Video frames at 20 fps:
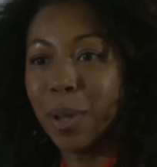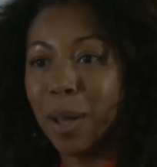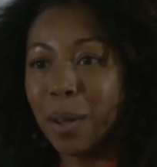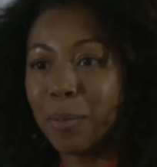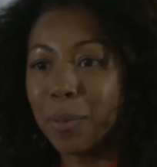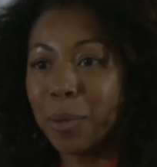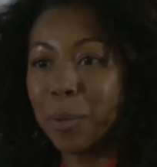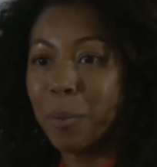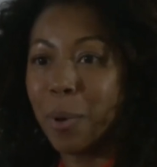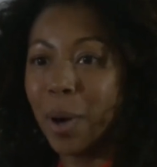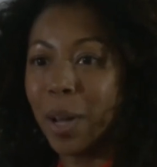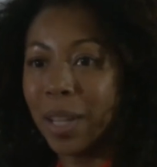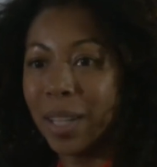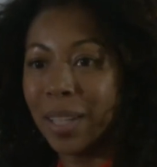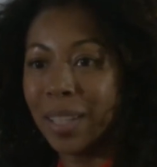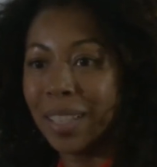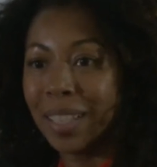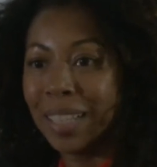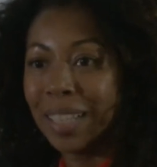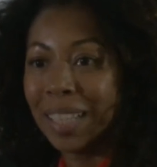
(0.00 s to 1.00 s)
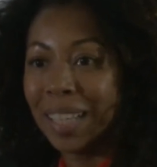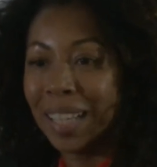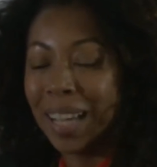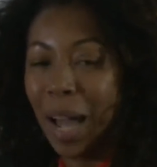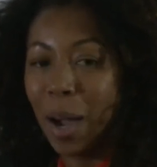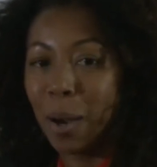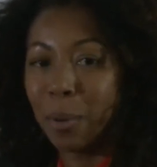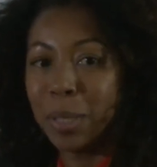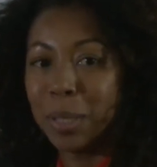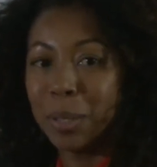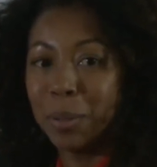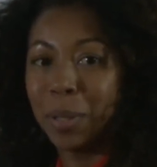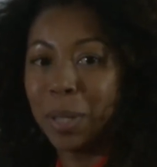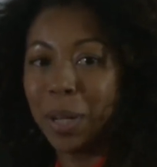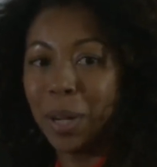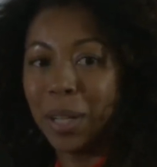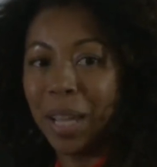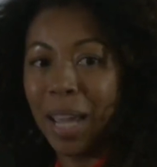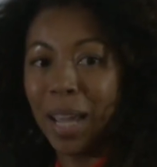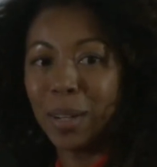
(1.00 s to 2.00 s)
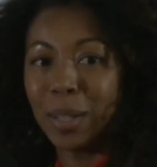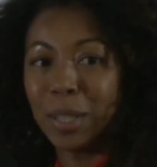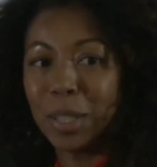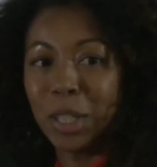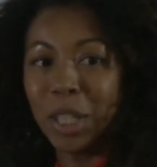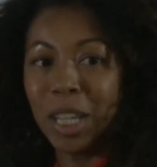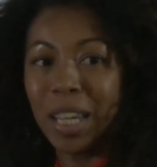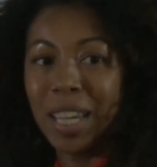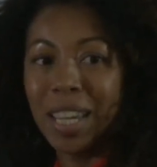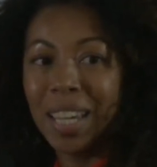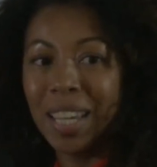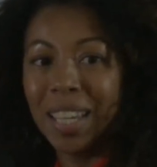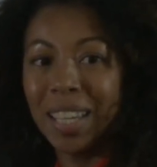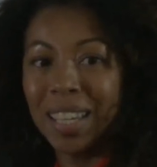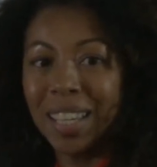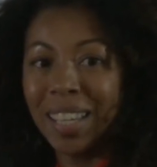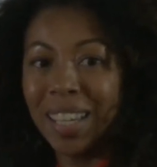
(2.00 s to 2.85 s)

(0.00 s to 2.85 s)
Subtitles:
everyone. How are we doing on energy?